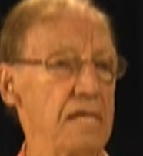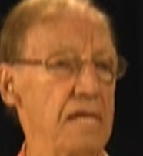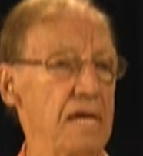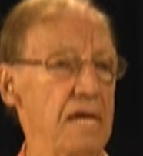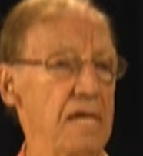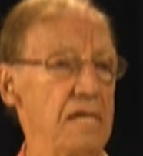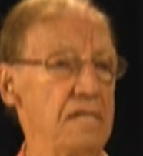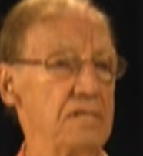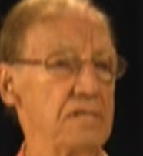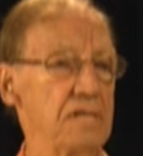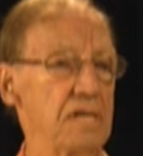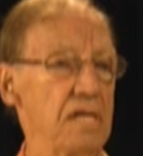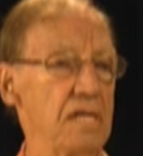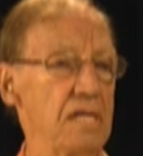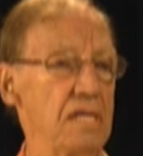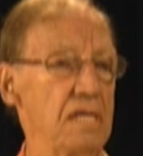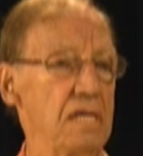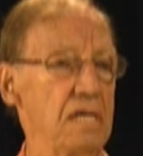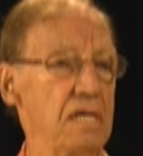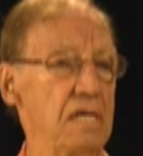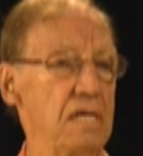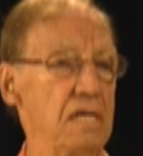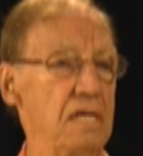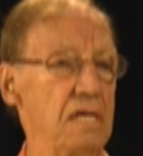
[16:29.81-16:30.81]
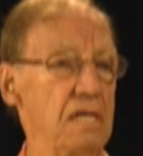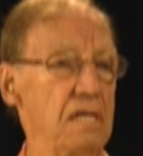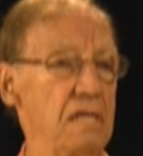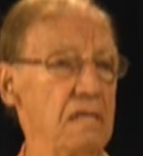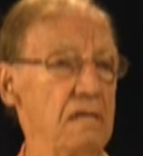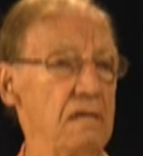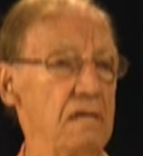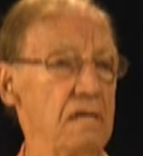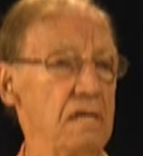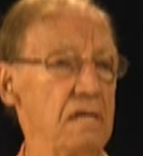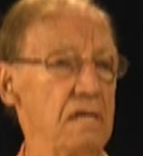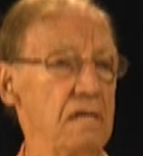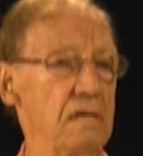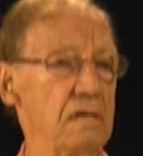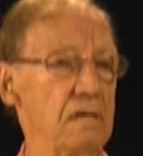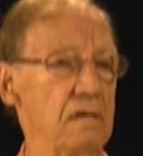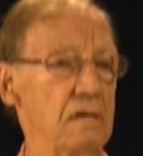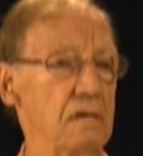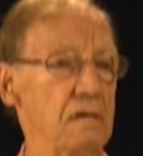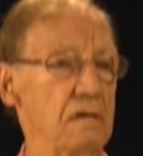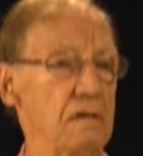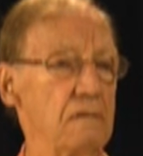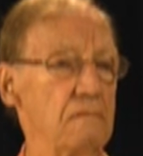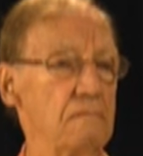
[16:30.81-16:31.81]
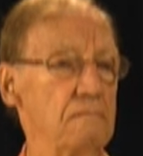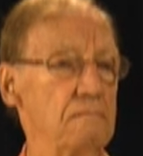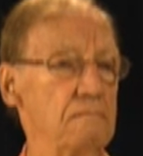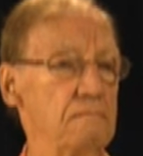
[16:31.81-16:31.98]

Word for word: days in the, in the uh,